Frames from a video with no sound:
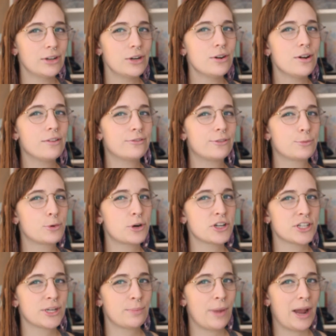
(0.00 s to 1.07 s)
not for
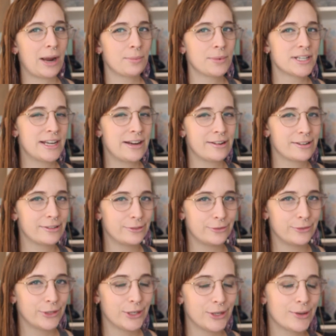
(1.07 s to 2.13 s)
project bag material
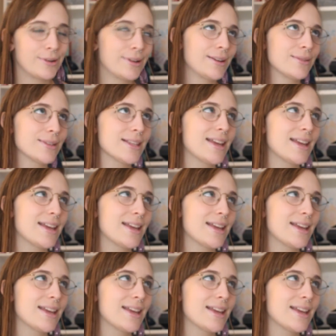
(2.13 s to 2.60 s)
for you. And I was